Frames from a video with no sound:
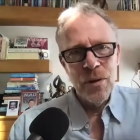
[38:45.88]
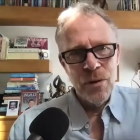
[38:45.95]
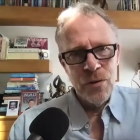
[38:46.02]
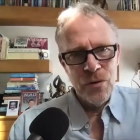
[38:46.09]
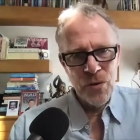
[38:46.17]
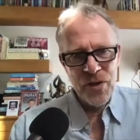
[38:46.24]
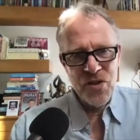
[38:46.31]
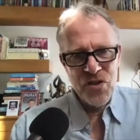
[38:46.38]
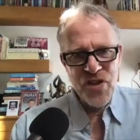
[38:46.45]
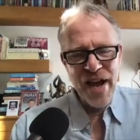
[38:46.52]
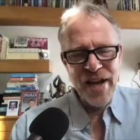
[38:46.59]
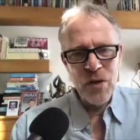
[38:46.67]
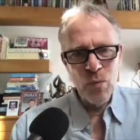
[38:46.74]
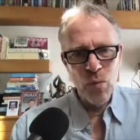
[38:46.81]
during the
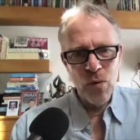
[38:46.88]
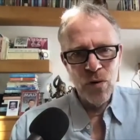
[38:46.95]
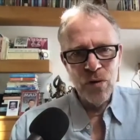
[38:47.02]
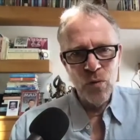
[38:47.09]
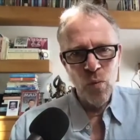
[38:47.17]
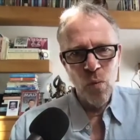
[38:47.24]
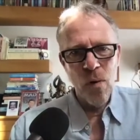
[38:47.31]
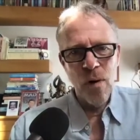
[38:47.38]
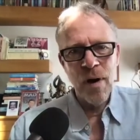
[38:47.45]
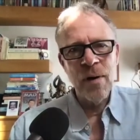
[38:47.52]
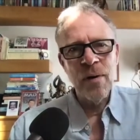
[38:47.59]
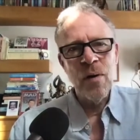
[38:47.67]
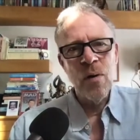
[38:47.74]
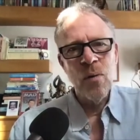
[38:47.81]
Second World
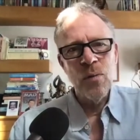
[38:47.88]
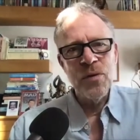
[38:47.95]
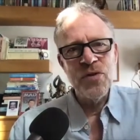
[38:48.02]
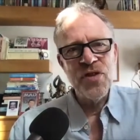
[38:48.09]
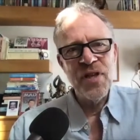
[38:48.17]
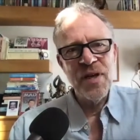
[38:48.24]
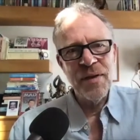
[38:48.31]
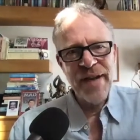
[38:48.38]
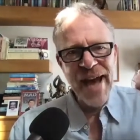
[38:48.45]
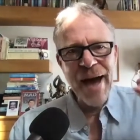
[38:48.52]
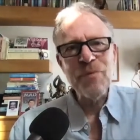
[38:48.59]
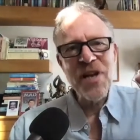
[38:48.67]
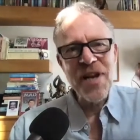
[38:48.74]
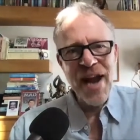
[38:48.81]
War, was the
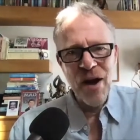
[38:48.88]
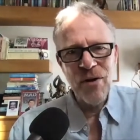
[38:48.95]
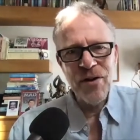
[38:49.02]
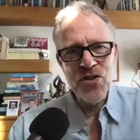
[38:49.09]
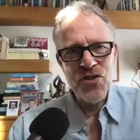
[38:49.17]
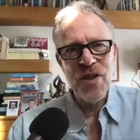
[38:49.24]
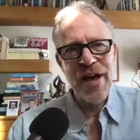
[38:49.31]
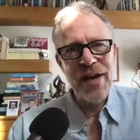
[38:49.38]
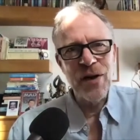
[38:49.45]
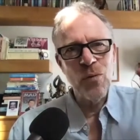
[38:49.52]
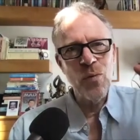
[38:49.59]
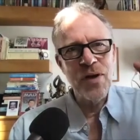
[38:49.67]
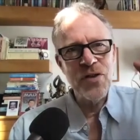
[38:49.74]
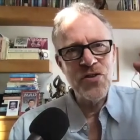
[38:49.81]
Captain Harris Slider
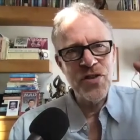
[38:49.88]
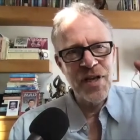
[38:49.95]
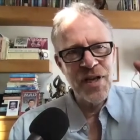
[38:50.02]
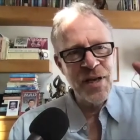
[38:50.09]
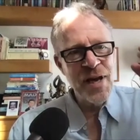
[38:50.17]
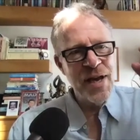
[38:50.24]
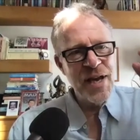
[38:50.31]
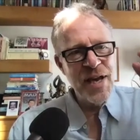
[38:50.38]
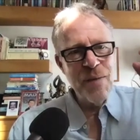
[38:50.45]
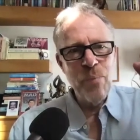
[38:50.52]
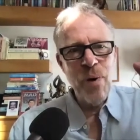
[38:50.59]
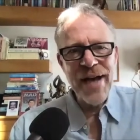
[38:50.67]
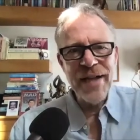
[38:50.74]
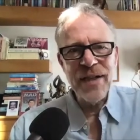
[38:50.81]
was the he
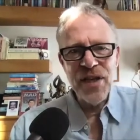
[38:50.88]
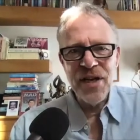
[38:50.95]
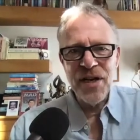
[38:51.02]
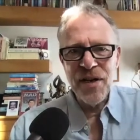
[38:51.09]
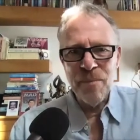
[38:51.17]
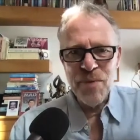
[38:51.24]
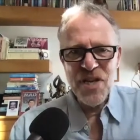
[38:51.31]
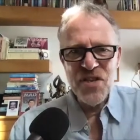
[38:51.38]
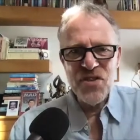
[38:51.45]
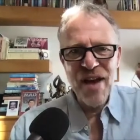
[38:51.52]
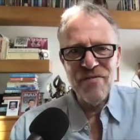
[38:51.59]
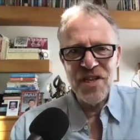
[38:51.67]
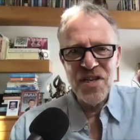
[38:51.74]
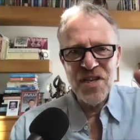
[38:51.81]
piloted a
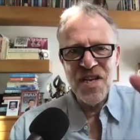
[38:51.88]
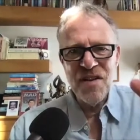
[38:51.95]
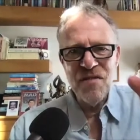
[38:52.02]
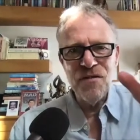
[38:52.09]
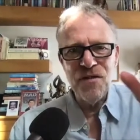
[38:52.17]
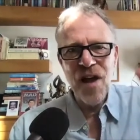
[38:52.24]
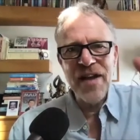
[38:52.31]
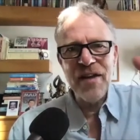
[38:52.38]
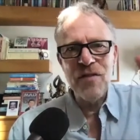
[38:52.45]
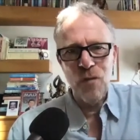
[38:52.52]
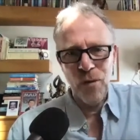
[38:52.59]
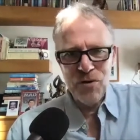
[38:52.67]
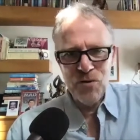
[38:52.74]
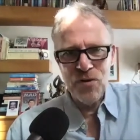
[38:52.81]
B-17 Flying
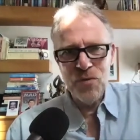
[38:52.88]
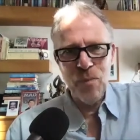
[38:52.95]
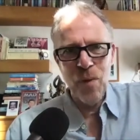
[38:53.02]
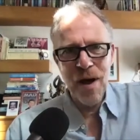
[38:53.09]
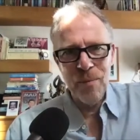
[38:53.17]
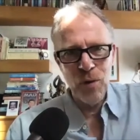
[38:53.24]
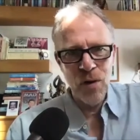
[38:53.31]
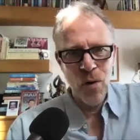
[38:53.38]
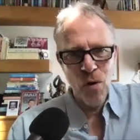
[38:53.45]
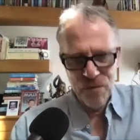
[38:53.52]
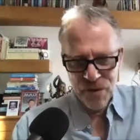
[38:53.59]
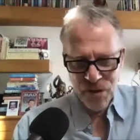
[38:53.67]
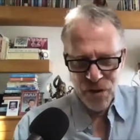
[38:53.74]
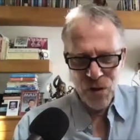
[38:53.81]
Fortress bomber
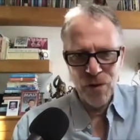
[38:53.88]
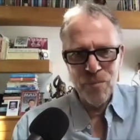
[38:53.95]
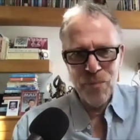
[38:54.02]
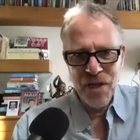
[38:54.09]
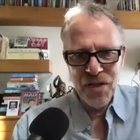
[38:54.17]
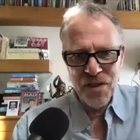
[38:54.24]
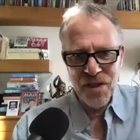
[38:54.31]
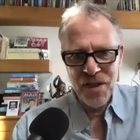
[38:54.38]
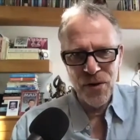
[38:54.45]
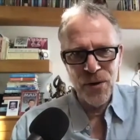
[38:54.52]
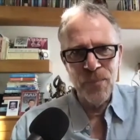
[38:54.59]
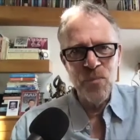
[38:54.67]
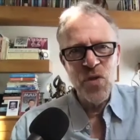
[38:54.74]
over the European theater,